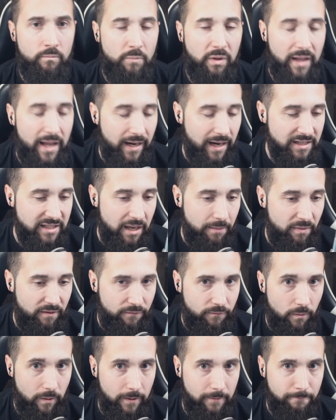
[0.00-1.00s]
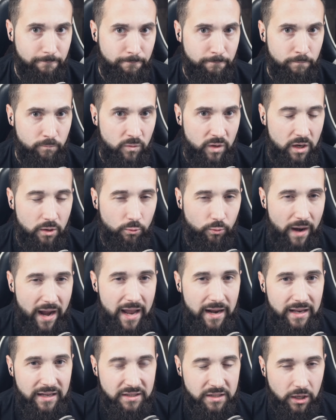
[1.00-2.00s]
But like I said before,
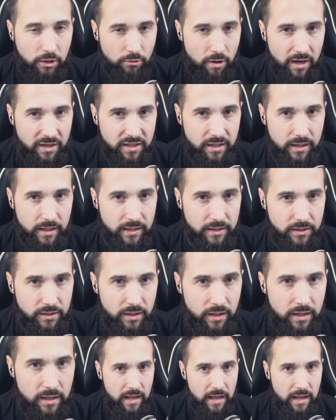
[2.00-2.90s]
Iran is the crux of this.